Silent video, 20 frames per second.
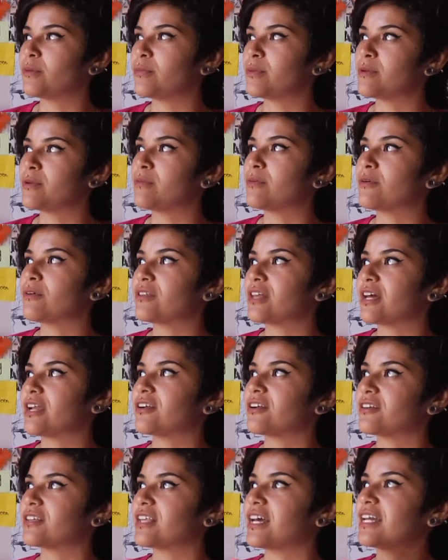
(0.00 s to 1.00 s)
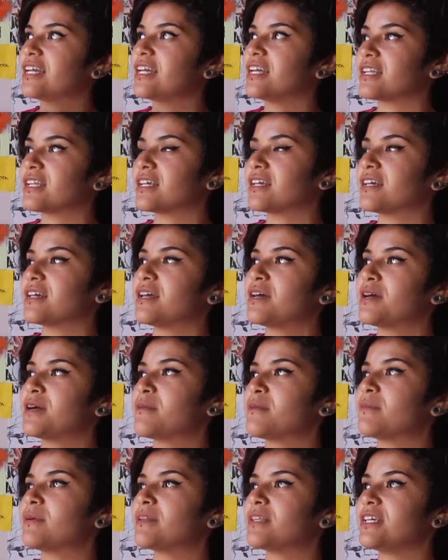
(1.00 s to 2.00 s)
of people that are like in a
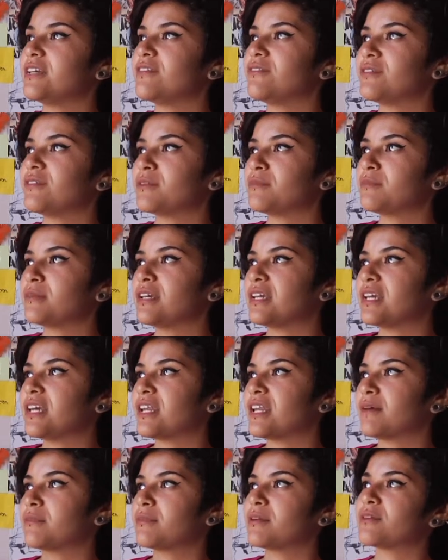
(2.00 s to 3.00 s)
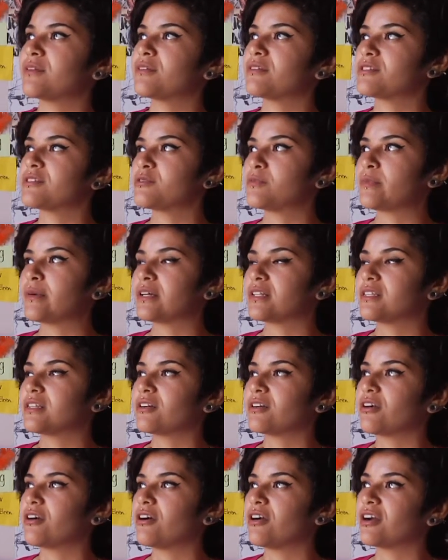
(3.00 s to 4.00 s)
believe in me and I'm going to respect
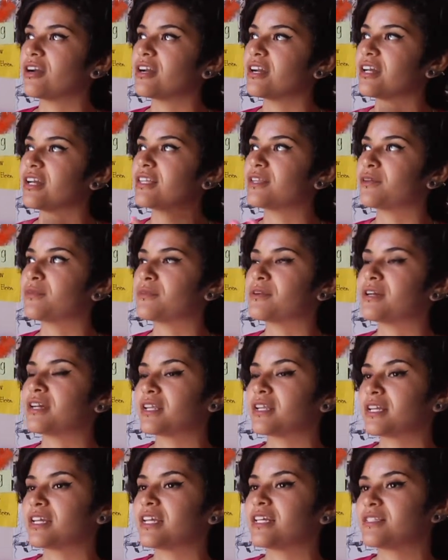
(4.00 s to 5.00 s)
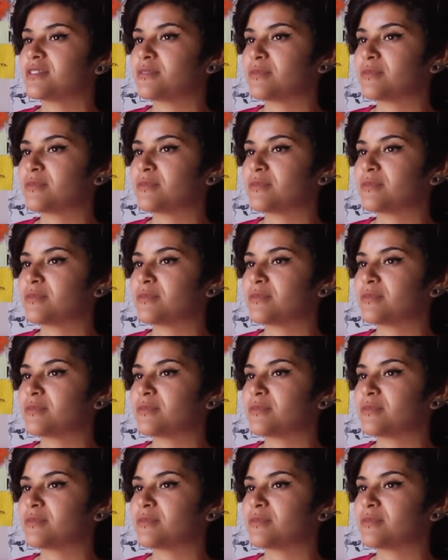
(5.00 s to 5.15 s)
their art and then we're going to get